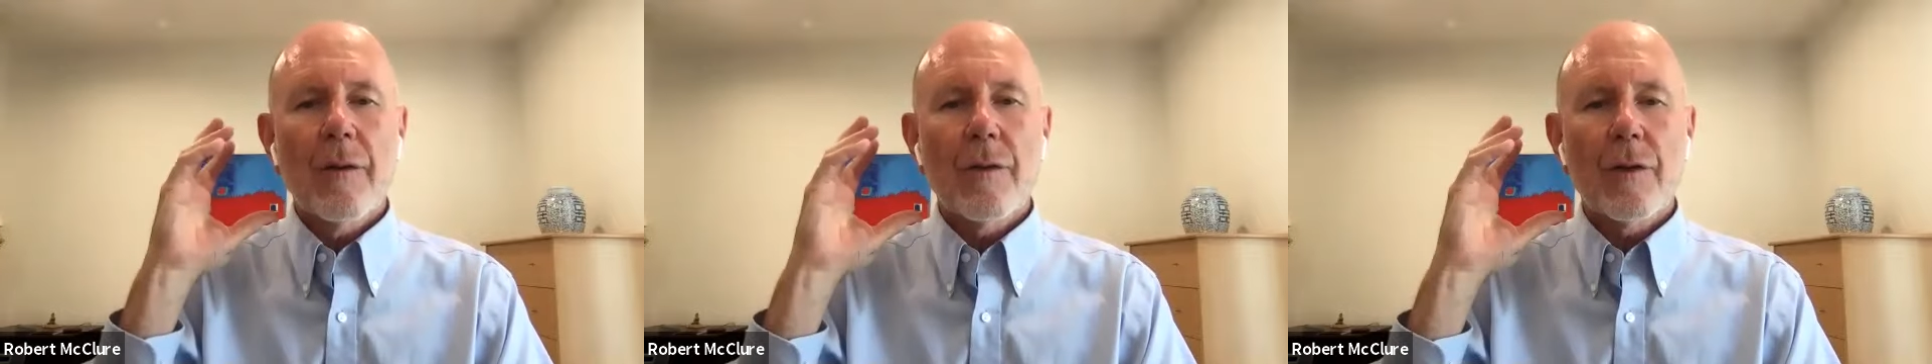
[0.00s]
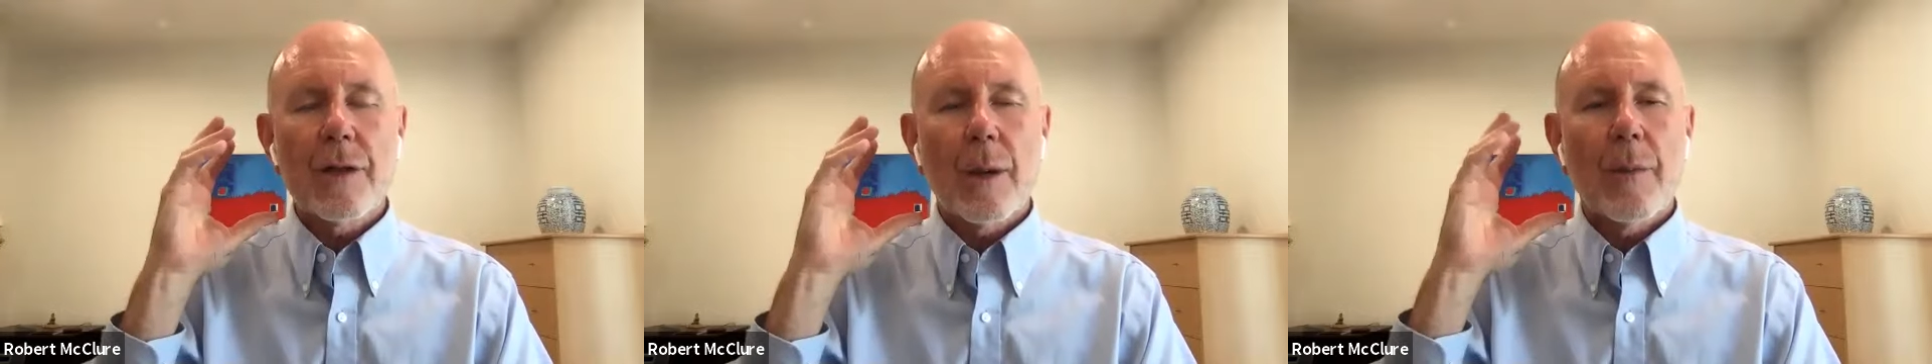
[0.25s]

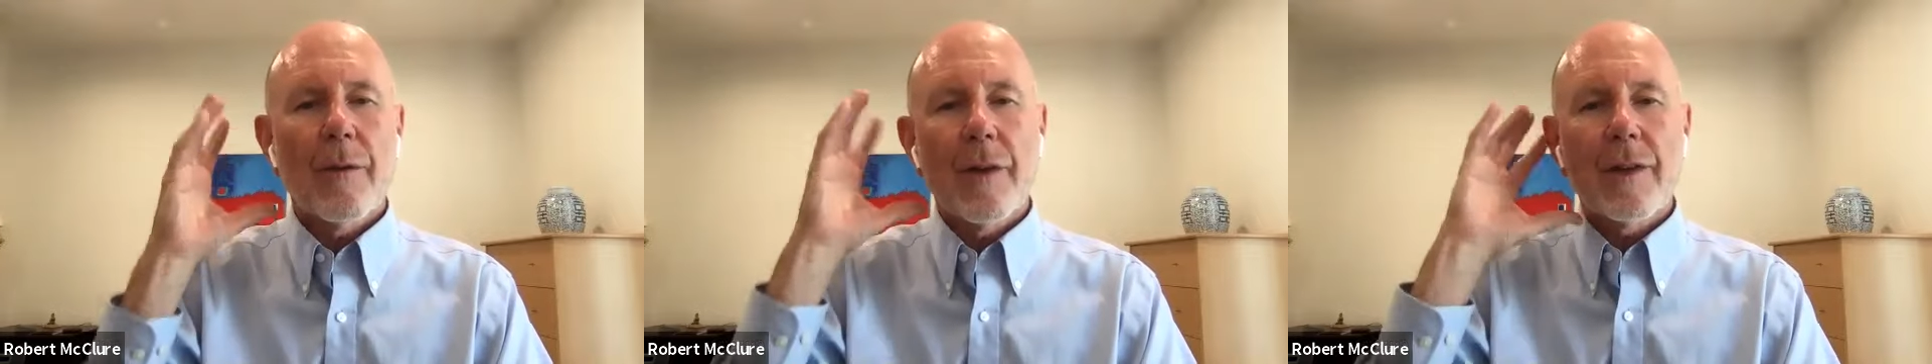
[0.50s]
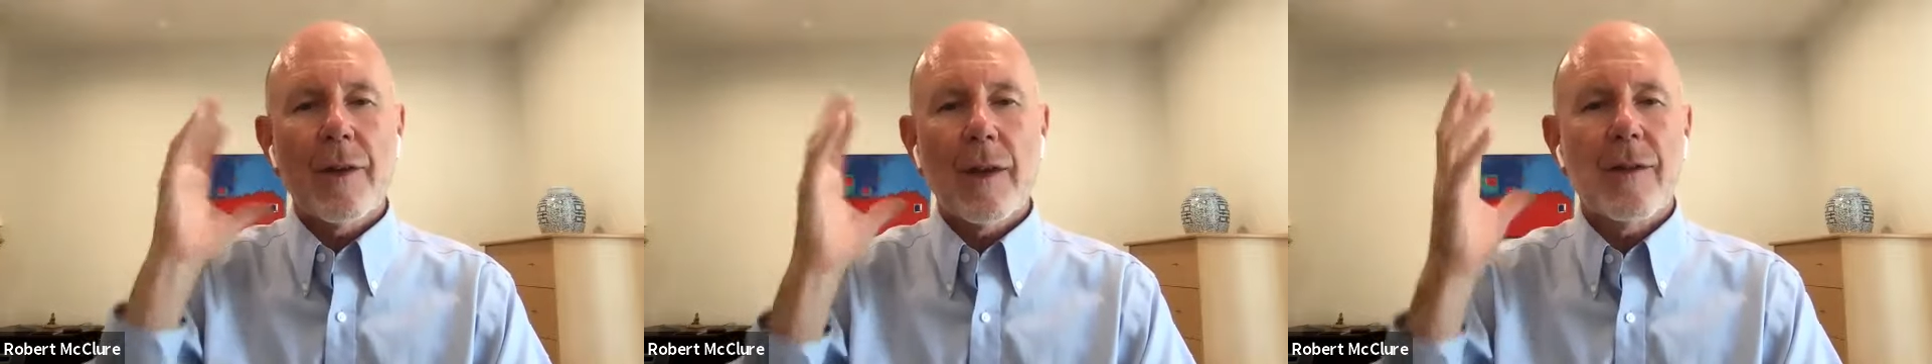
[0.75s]
For some of
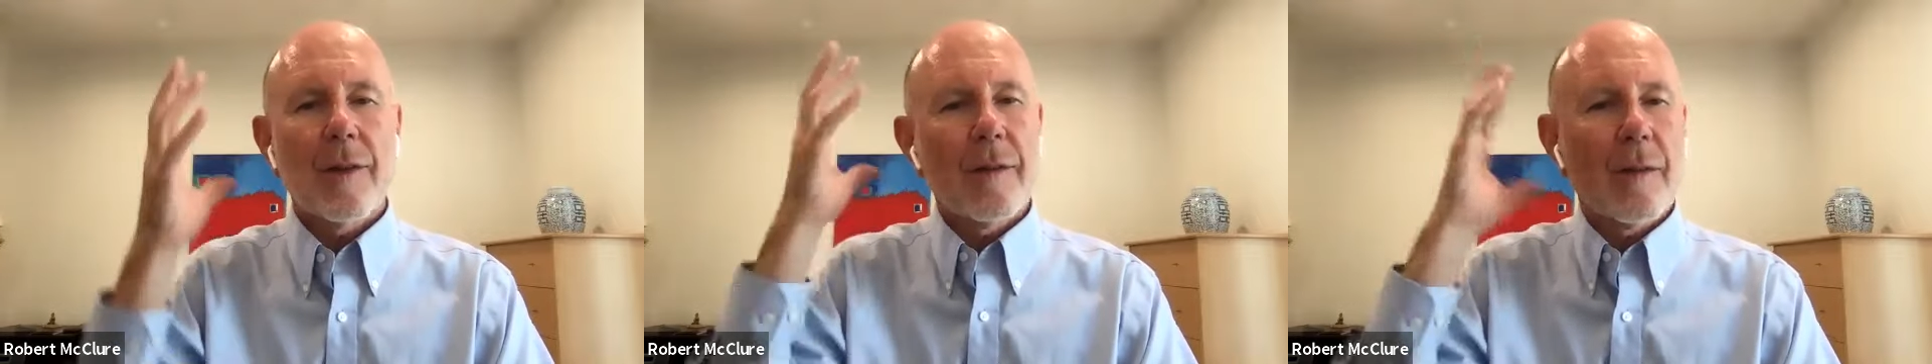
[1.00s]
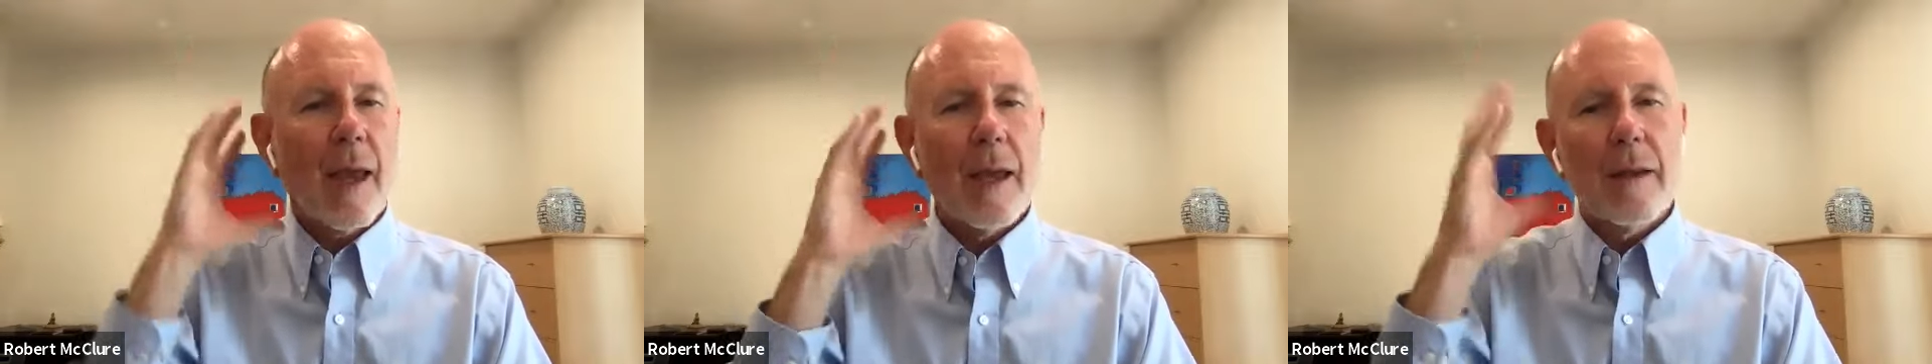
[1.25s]
us, it's
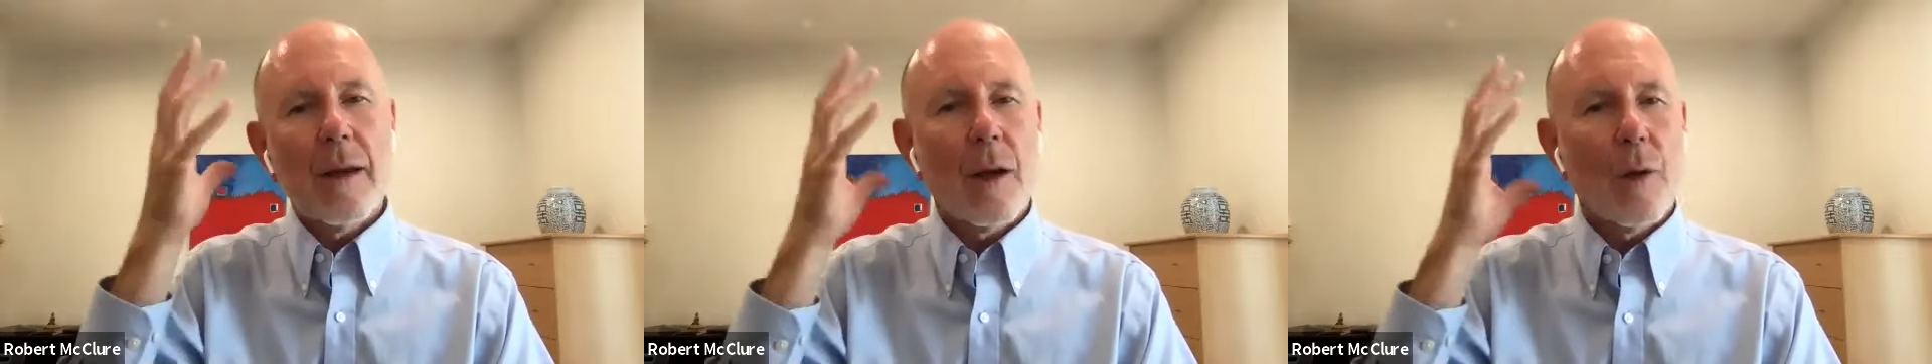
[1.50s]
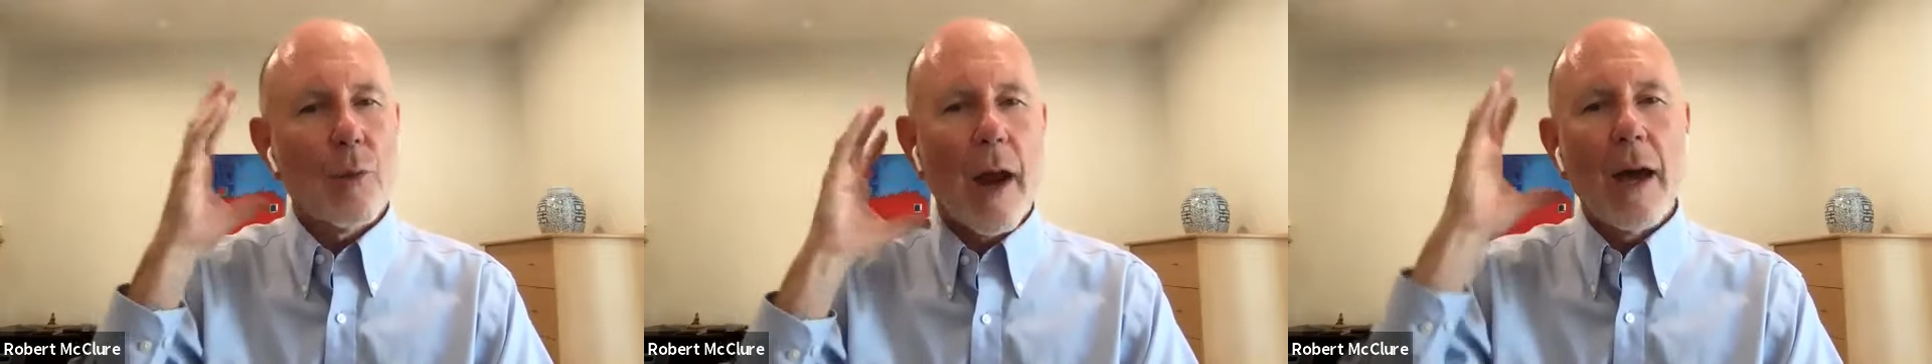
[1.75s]

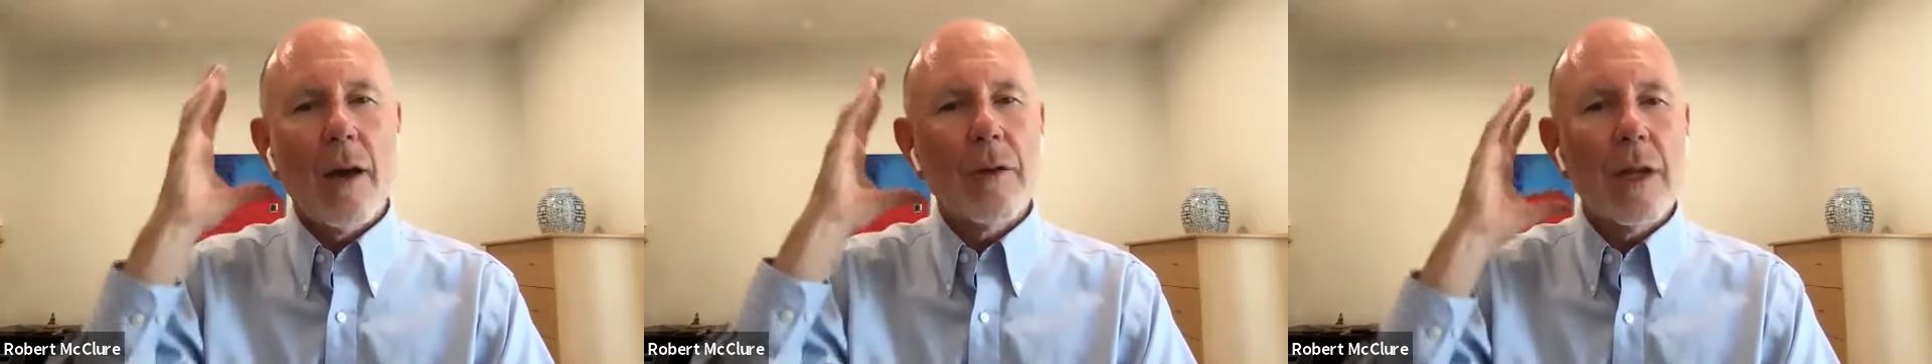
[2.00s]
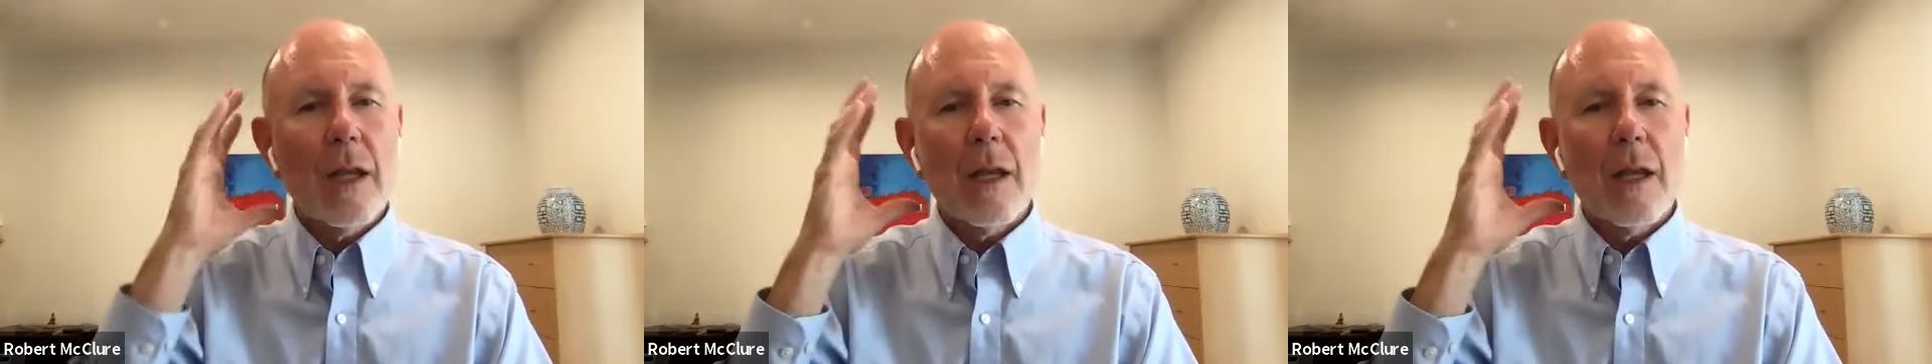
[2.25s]
around
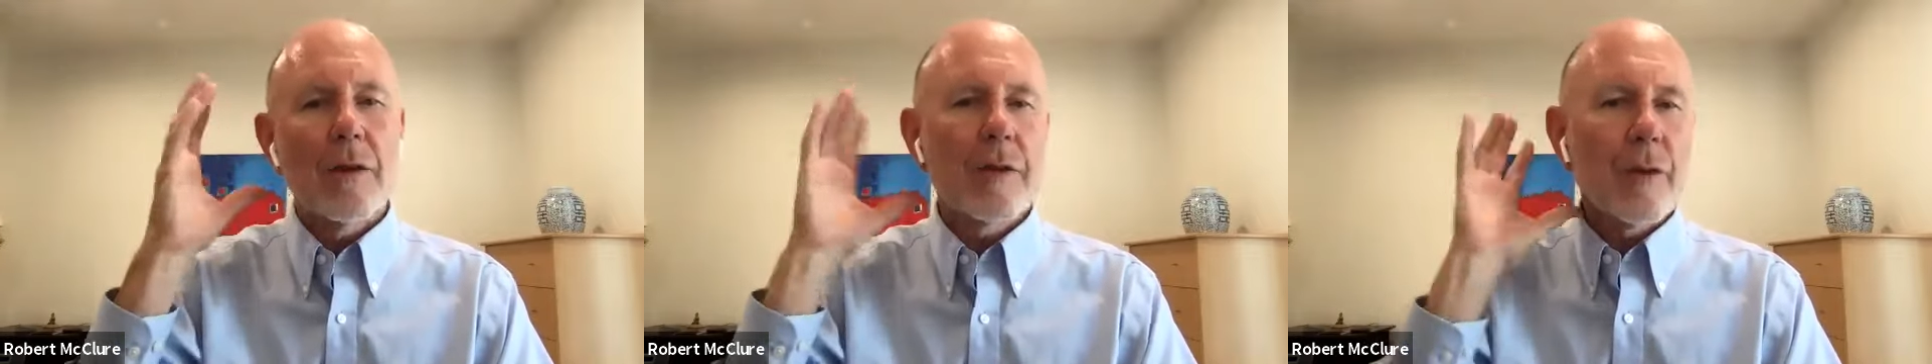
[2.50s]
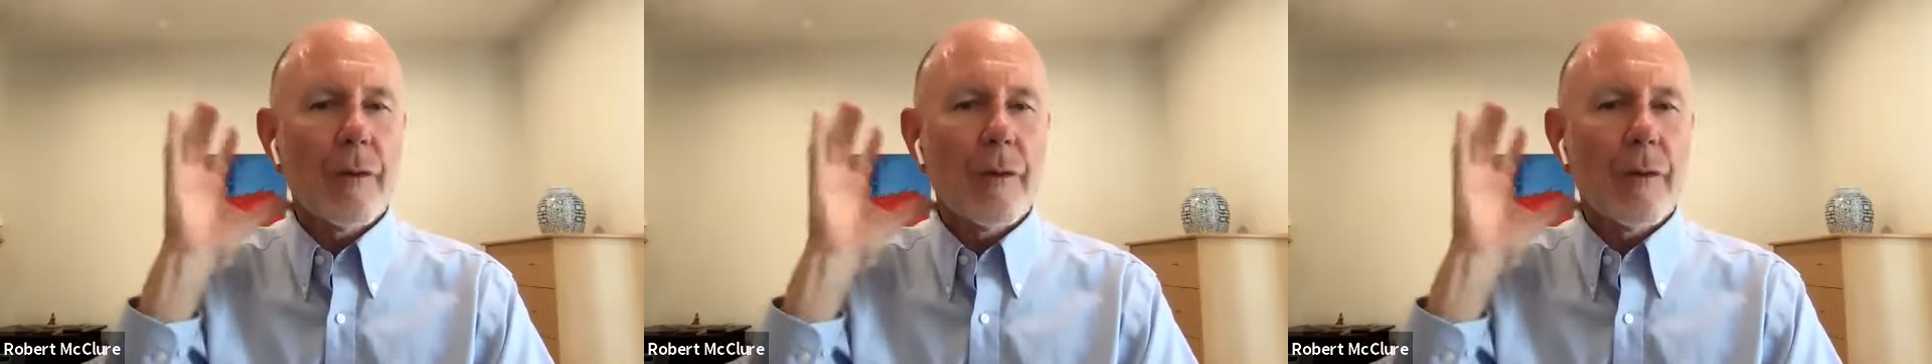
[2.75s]
the ears.